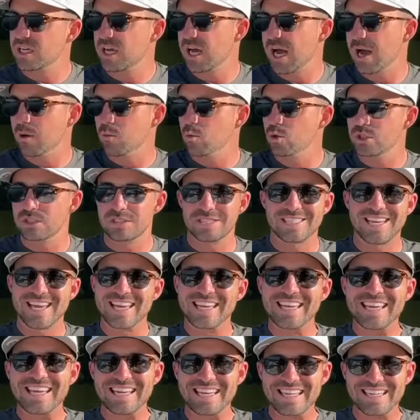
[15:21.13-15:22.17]
uh, I wouldn't take
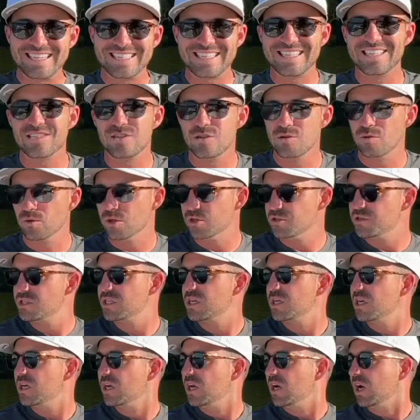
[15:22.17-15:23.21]
any detours
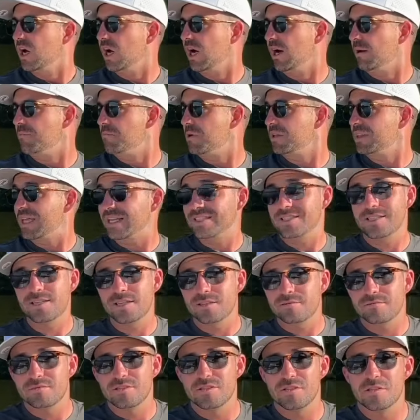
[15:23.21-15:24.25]
um, but that's
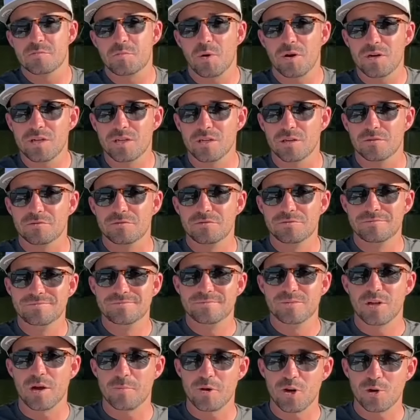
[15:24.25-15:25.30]
it. This is Party Cove.
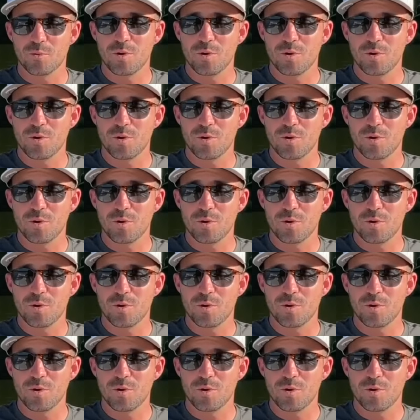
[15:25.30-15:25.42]
Come on a